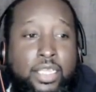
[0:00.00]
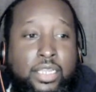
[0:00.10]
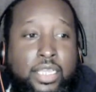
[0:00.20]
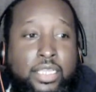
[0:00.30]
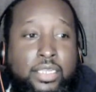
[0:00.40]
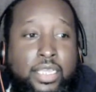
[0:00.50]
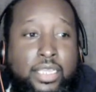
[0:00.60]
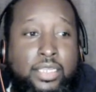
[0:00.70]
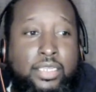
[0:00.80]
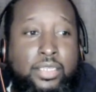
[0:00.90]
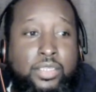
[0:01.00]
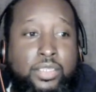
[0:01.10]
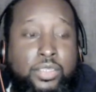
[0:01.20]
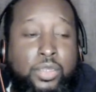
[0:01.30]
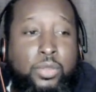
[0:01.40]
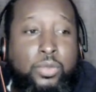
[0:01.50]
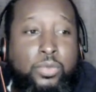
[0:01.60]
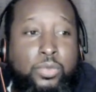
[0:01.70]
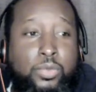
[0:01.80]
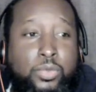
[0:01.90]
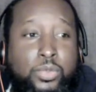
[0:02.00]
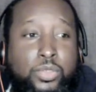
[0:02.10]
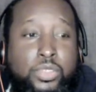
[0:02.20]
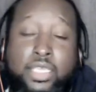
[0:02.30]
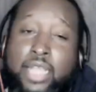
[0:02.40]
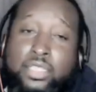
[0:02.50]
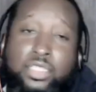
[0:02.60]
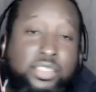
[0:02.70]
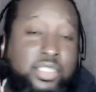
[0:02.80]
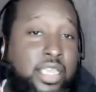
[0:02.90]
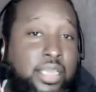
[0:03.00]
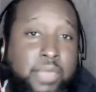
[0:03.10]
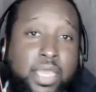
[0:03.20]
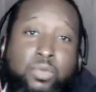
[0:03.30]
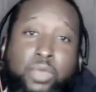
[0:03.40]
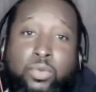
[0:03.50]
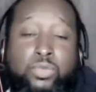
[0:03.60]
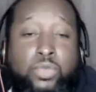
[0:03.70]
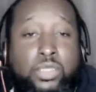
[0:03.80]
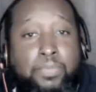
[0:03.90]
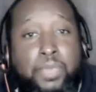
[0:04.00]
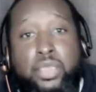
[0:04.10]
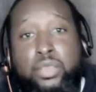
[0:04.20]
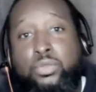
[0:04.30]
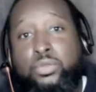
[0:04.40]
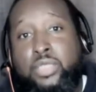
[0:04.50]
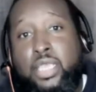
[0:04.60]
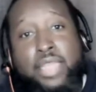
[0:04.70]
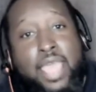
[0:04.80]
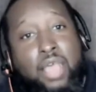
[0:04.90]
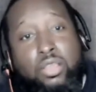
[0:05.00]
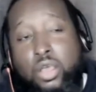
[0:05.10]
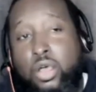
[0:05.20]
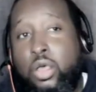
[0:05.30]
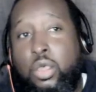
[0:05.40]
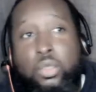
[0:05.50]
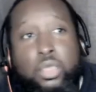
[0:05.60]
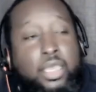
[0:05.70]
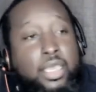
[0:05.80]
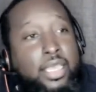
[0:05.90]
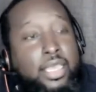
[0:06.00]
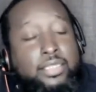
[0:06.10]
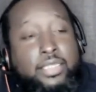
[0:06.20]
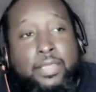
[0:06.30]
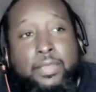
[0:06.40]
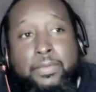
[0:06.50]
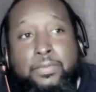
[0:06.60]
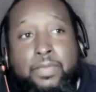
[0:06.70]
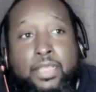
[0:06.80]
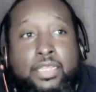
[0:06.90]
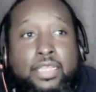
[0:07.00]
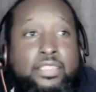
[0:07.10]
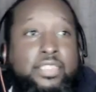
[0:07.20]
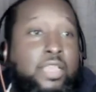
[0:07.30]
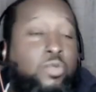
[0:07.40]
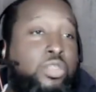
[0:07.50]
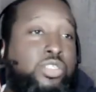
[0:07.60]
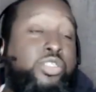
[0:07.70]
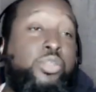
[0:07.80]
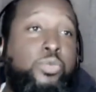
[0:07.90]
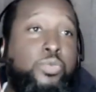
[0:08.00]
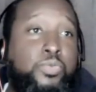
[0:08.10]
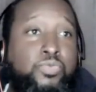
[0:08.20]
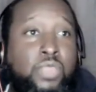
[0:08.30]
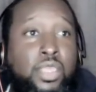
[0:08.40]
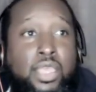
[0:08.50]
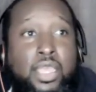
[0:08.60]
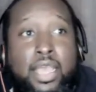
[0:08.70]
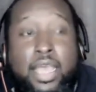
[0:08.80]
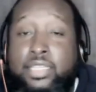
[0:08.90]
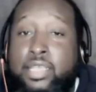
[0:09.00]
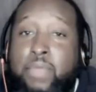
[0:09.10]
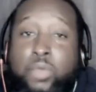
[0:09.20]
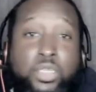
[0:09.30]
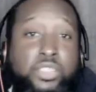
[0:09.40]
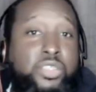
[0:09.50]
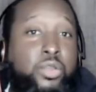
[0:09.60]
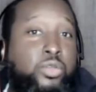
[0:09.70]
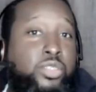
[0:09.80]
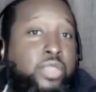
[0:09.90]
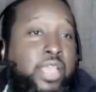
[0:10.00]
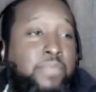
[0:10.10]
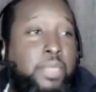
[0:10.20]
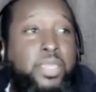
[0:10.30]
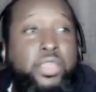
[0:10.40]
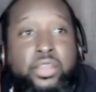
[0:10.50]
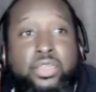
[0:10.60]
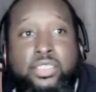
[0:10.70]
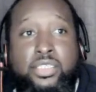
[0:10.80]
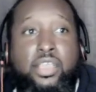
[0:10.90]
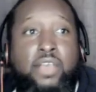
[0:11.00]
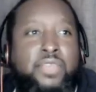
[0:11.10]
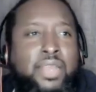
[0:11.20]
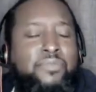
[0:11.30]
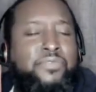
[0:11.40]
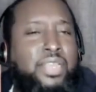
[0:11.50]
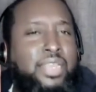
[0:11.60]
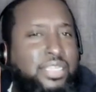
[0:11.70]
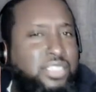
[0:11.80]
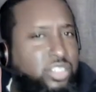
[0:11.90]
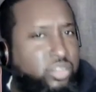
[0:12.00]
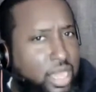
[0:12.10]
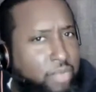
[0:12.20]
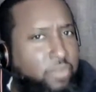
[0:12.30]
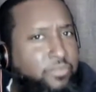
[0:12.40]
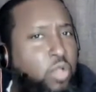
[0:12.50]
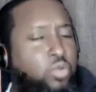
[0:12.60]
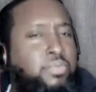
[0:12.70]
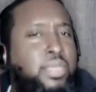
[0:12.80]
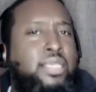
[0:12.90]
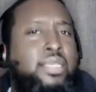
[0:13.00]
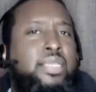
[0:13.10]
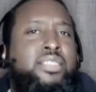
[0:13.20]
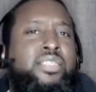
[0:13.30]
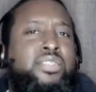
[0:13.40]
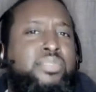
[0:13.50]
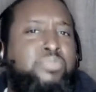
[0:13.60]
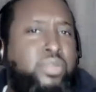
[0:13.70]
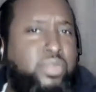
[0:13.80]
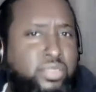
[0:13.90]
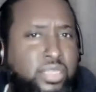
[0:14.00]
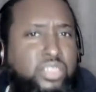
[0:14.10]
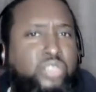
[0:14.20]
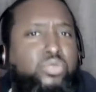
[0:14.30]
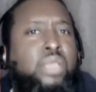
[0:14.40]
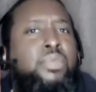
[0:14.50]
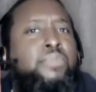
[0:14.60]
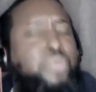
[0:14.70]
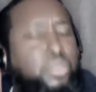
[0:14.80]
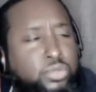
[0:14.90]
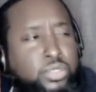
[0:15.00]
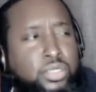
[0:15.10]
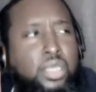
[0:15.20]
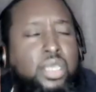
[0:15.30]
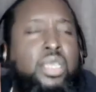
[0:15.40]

and and and you know, she got this thing, man, with with, with the pills and the alcohol. And uh, another thing was too. I did my research and I'm hearing this stuff and I'm feeling like she's trying to provoke me and she's experienced extreme abuse.